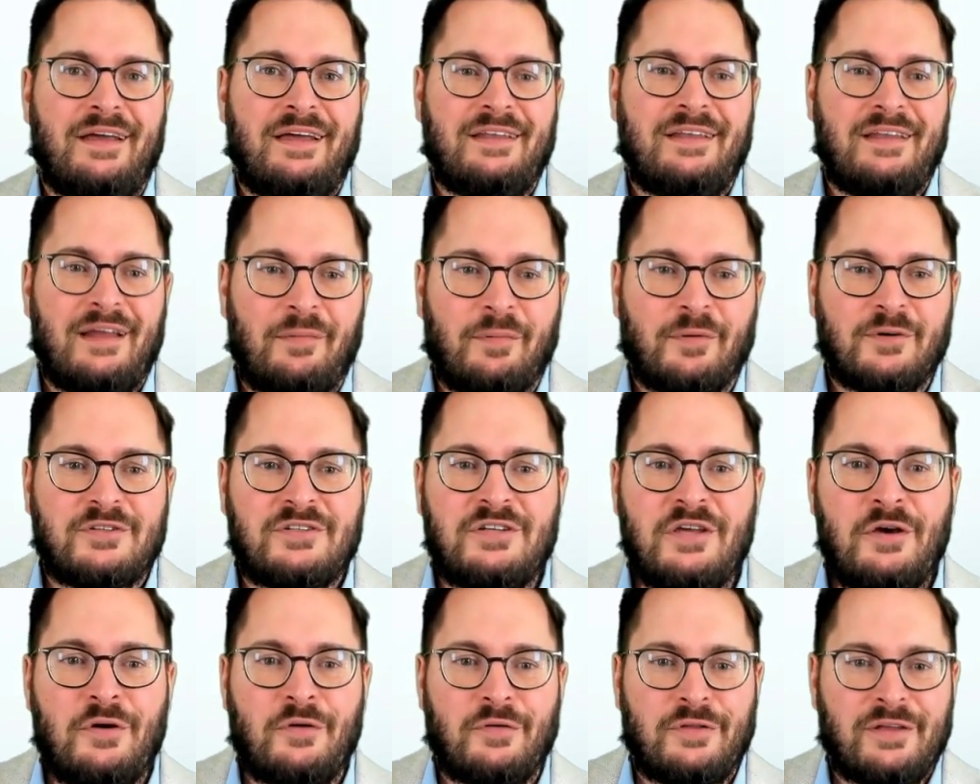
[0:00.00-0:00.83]
number
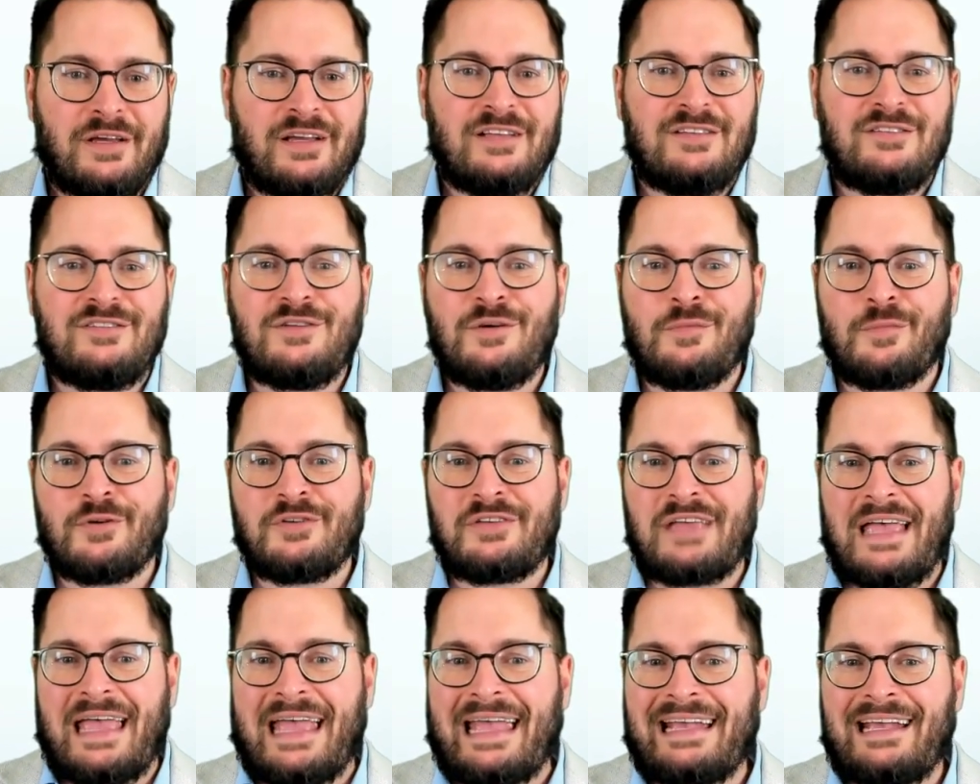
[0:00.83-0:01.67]
2, the
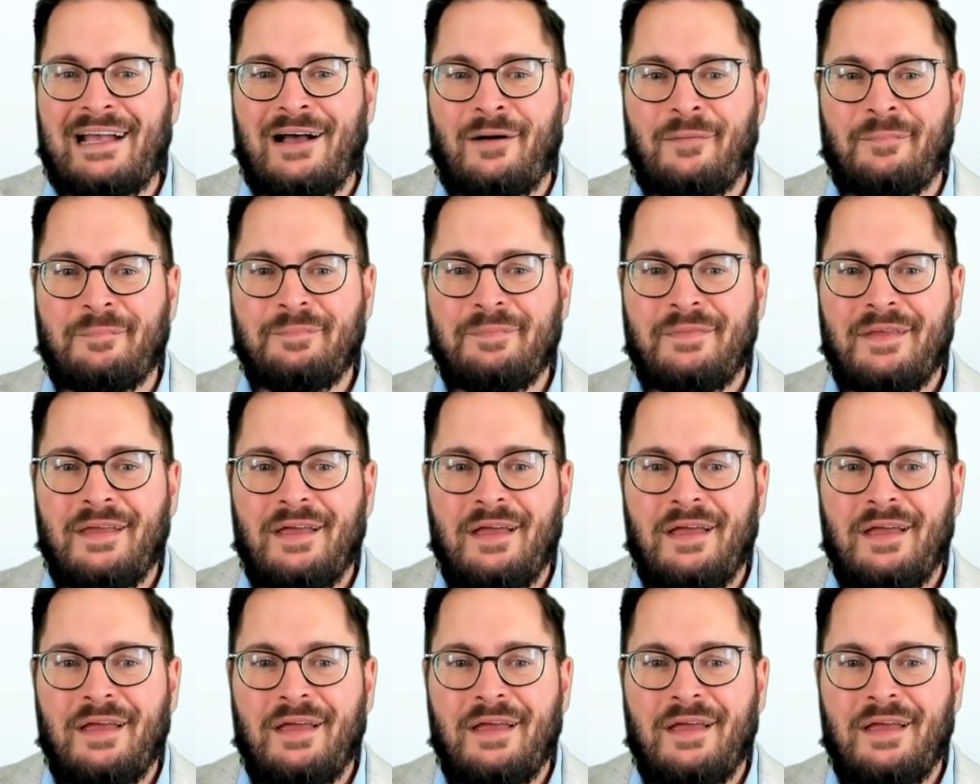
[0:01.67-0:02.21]
consumer's income;